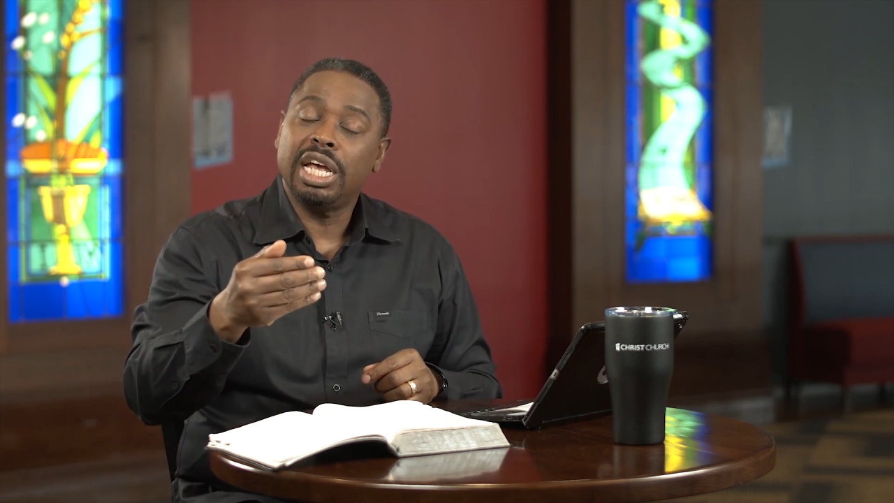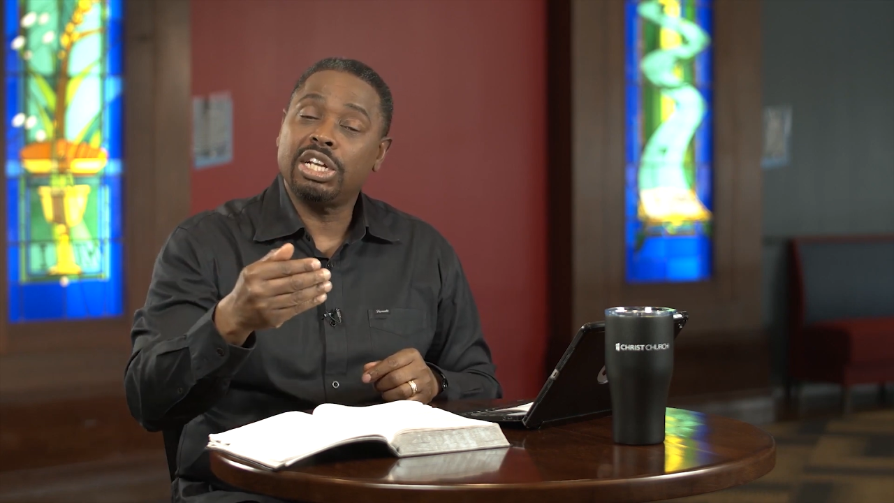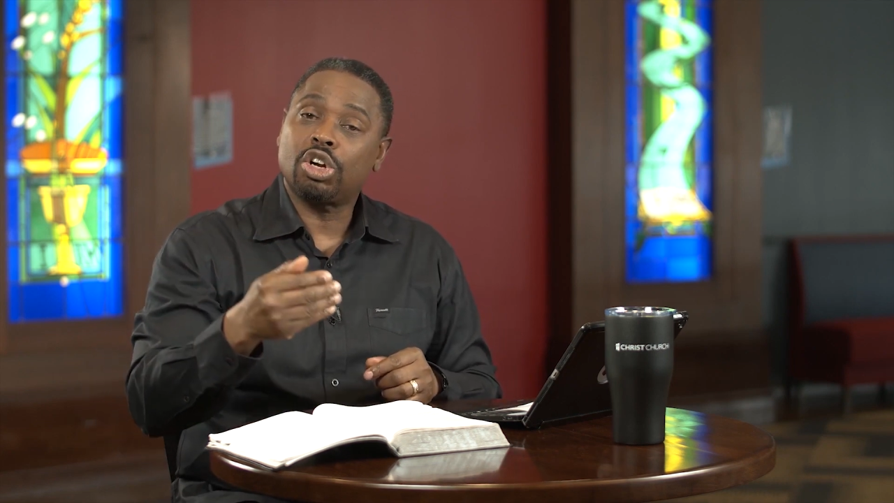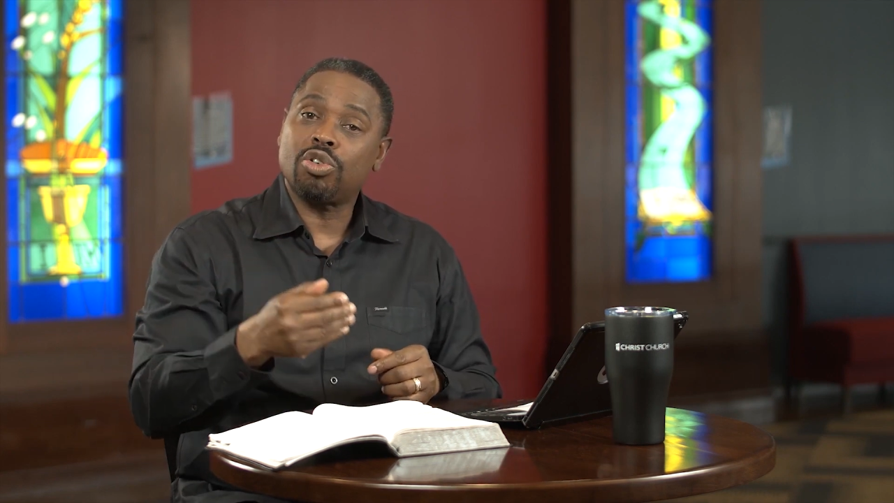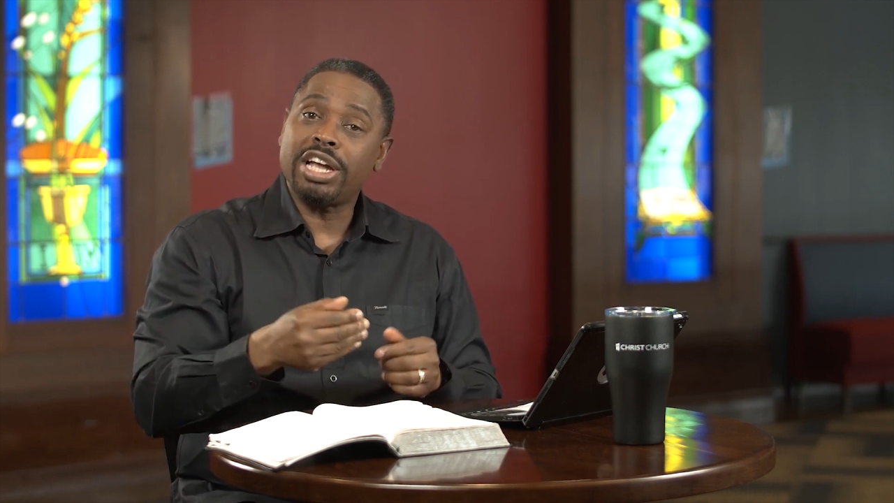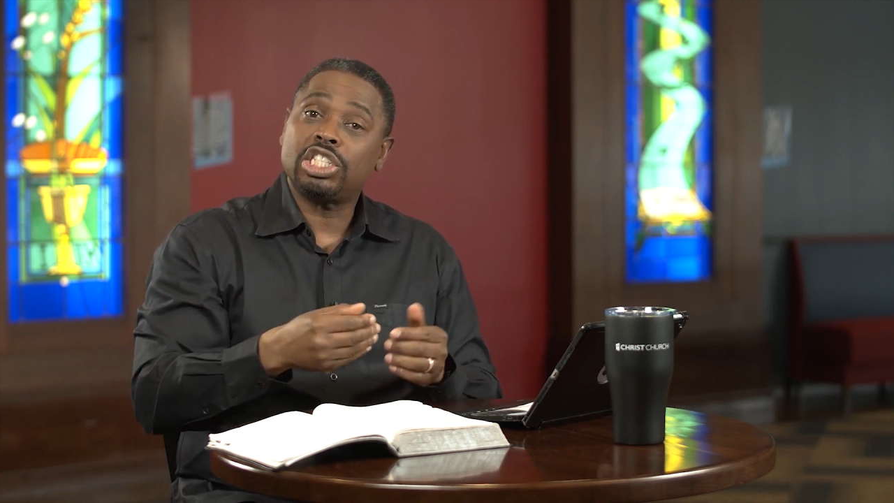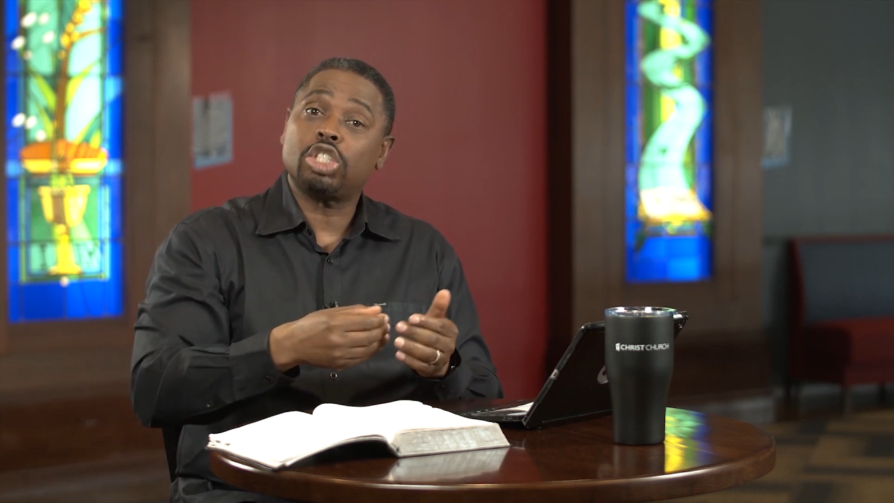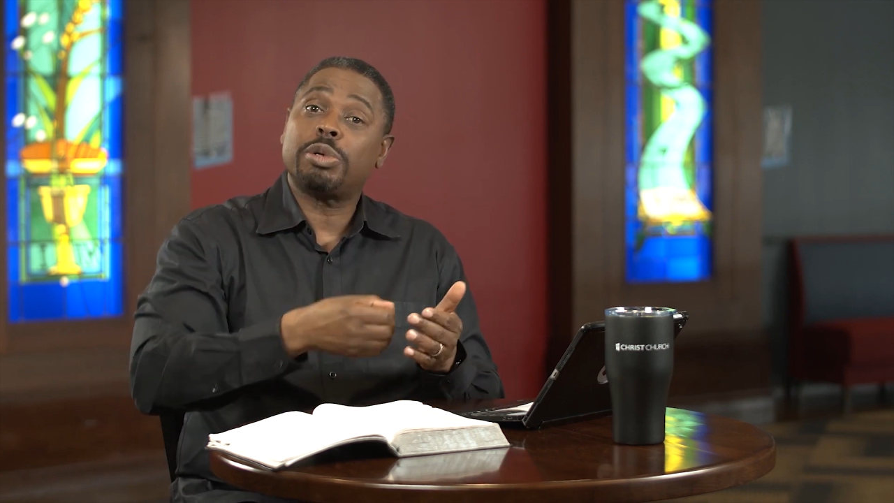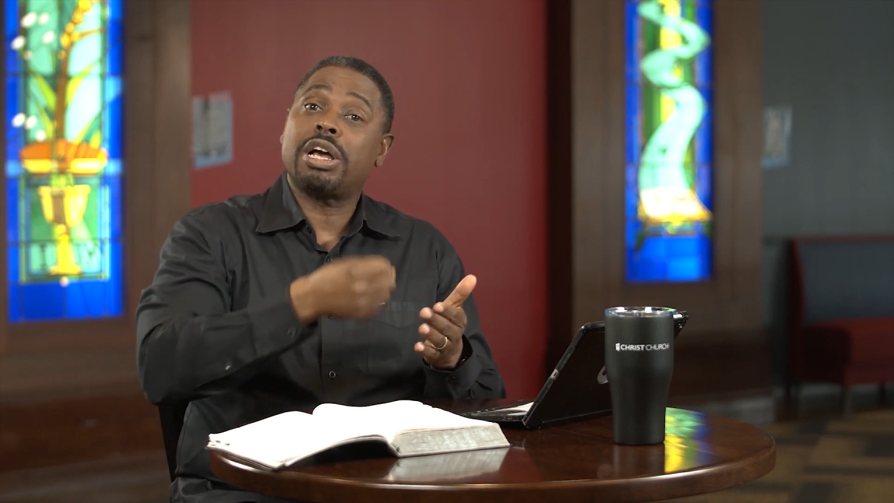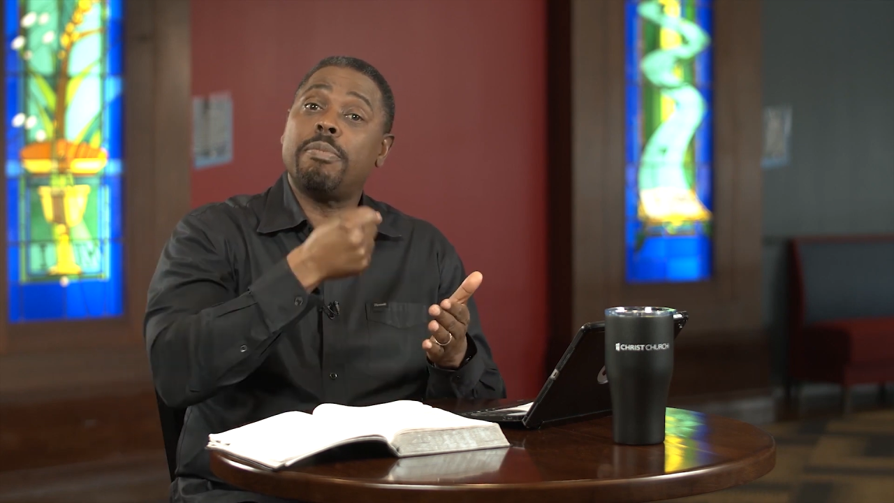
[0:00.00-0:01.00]
In
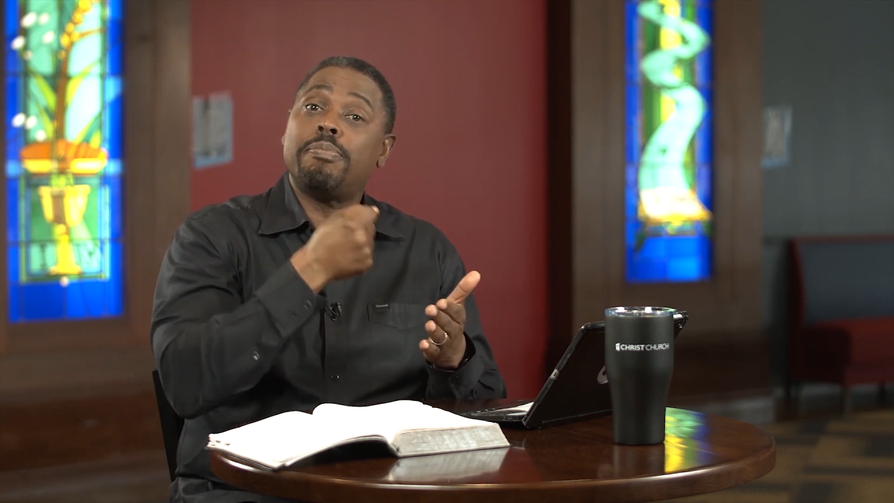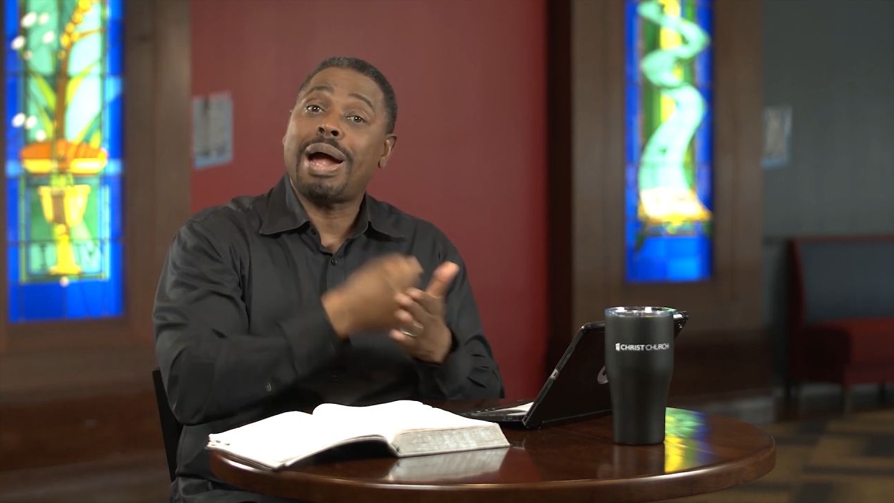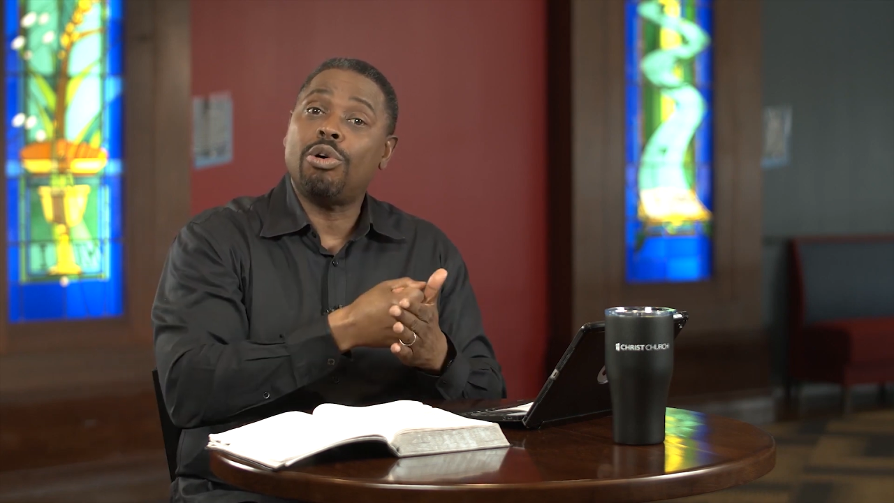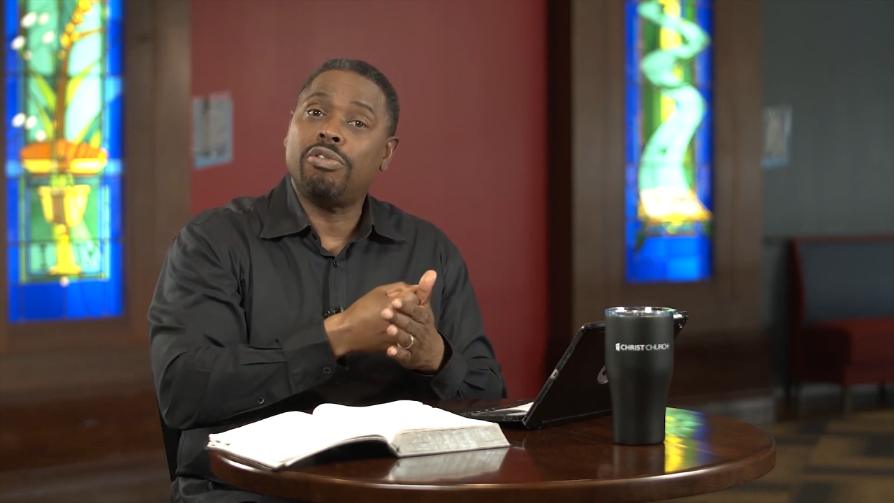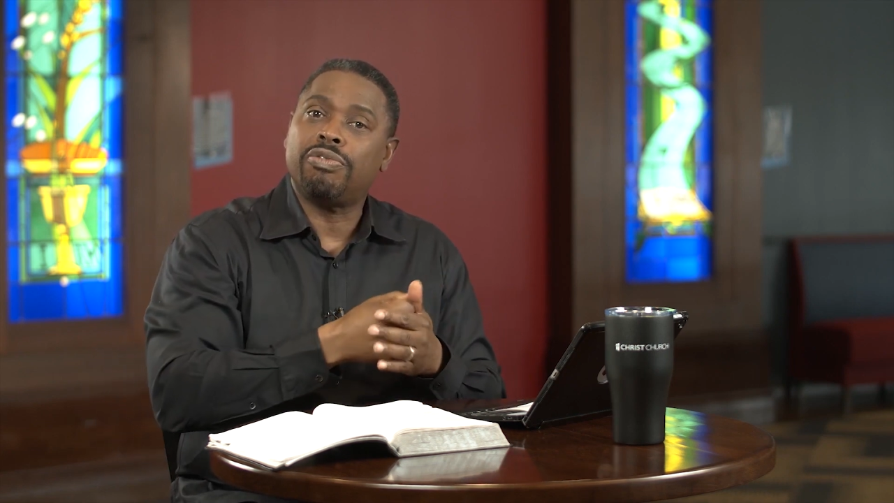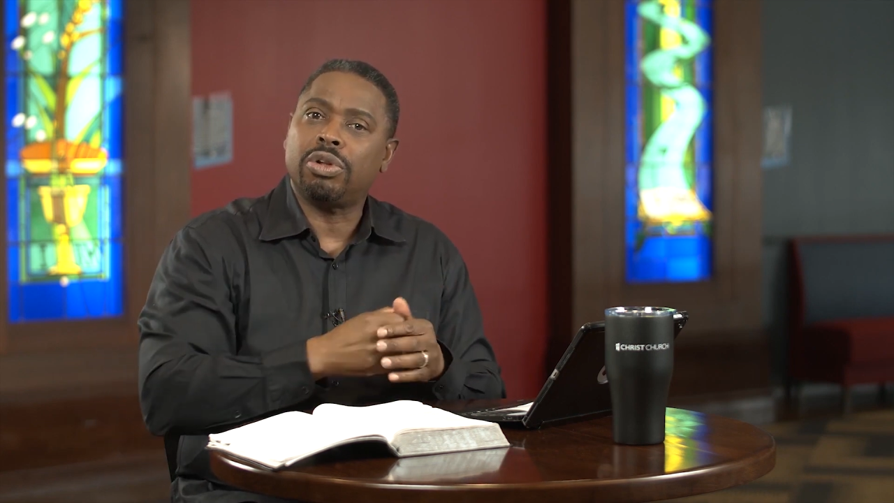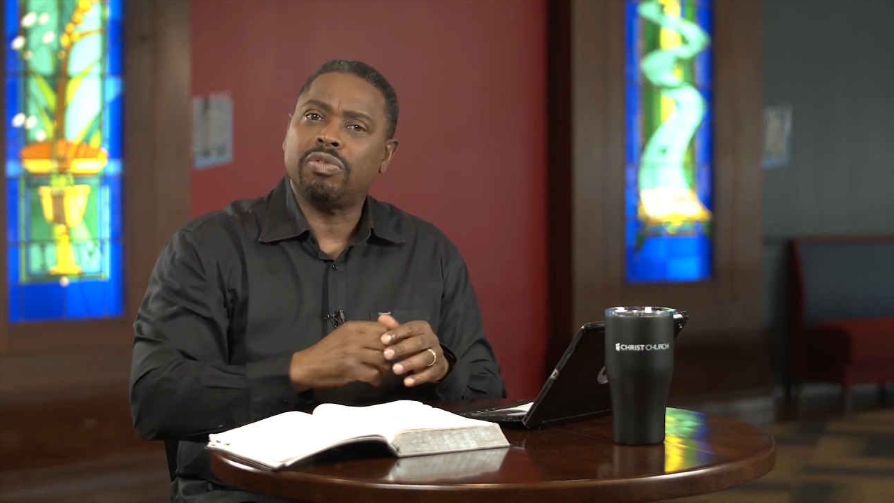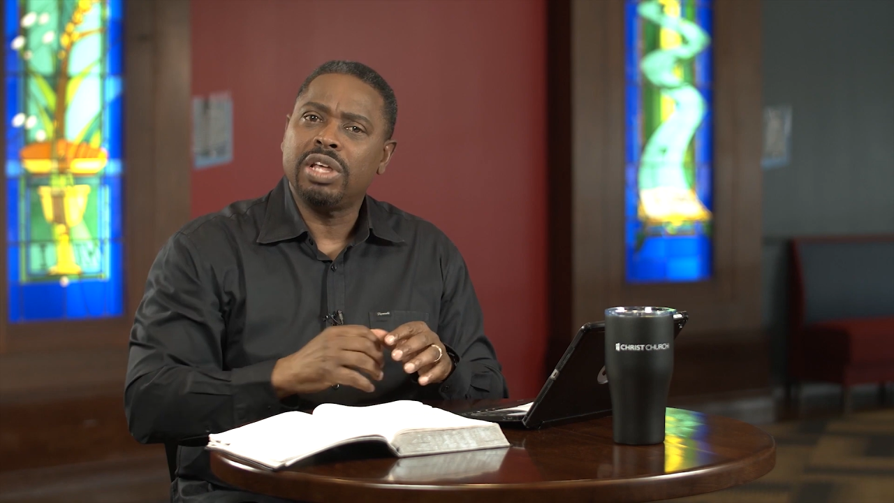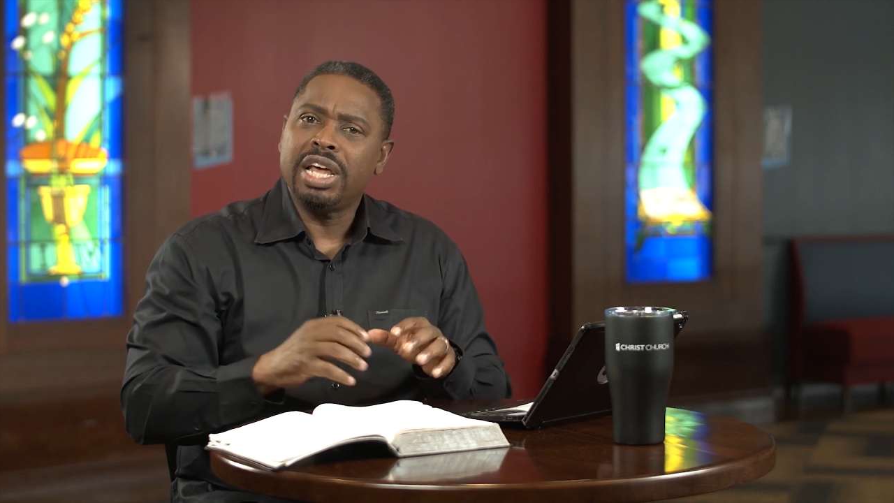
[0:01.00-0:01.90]
crisis, become powerful.